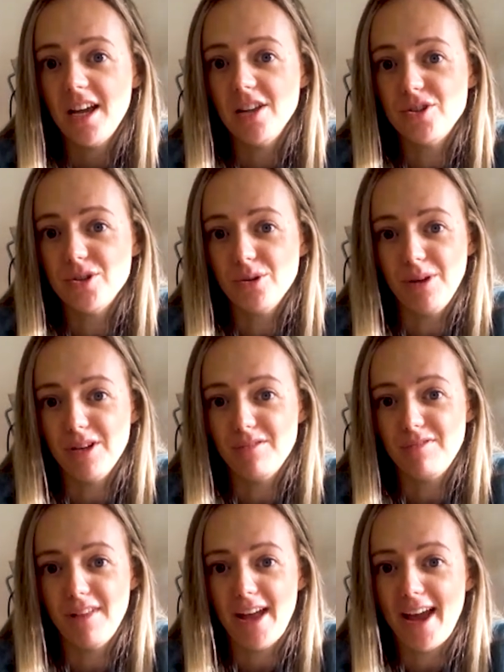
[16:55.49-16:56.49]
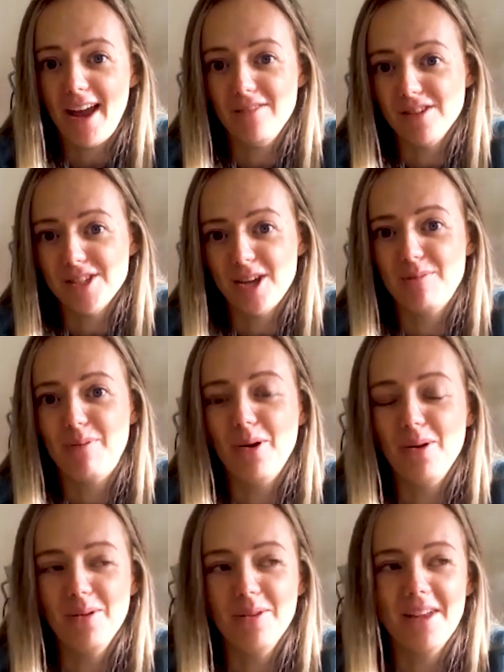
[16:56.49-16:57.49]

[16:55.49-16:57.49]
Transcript: until we could fly out of the South Pole.